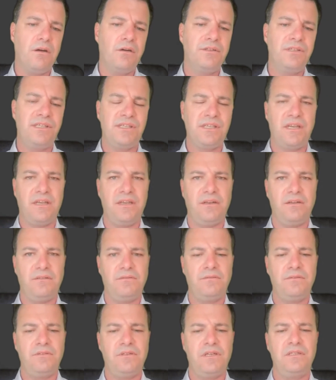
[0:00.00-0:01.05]
are designed
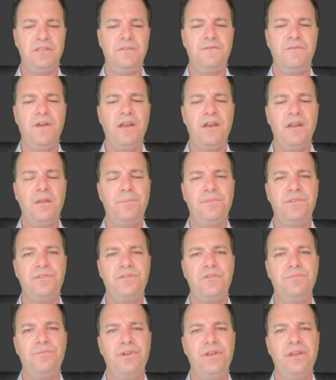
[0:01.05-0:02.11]
and
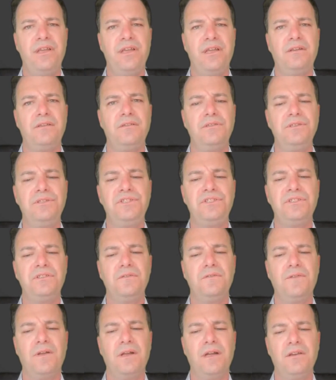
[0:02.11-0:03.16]
developed to bring an
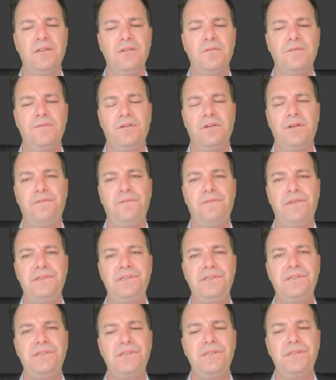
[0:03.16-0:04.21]
additional value from
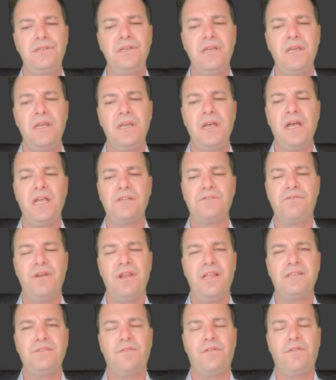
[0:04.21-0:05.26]
efficiency as
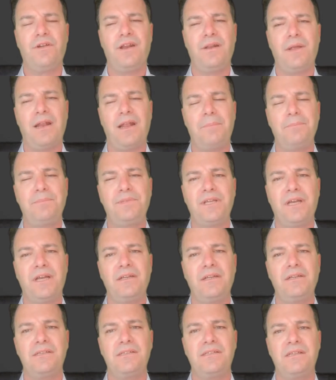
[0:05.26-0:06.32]
well as from an
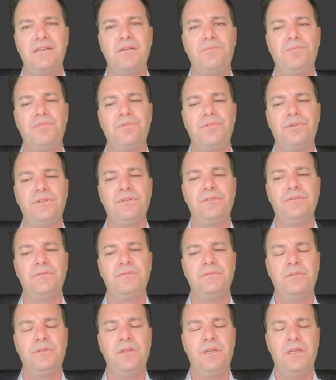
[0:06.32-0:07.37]
uptime standpoint.
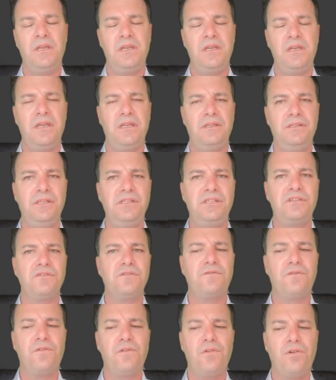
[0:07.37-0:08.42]
And this is,
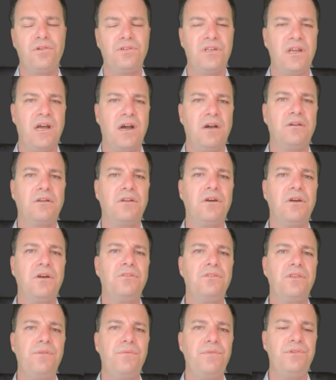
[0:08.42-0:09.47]
of course, our
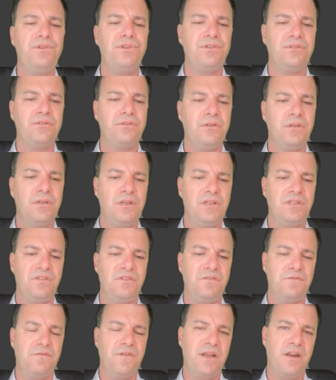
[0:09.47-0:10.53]
contribution
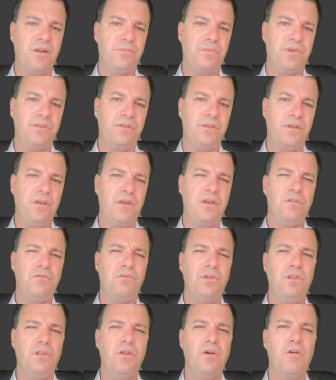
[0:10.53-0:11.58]
to the environment
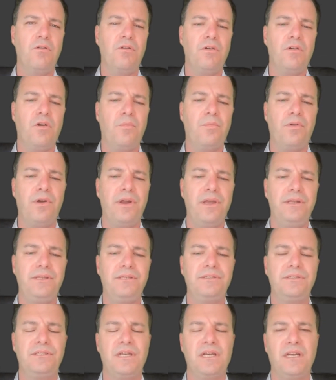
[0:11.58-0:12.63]
with longer
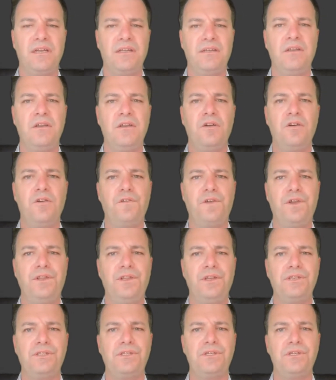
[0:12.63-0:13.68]
operating time of
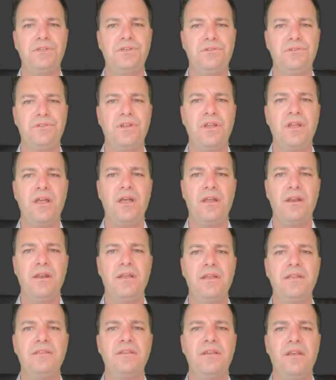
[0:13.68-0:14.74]
heat exchangers and
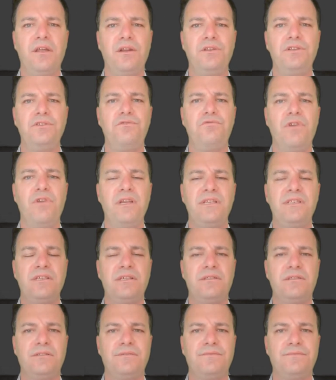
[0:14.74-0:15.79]
less energy
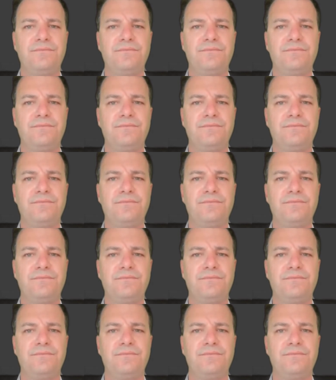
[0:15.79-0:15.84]
wasted.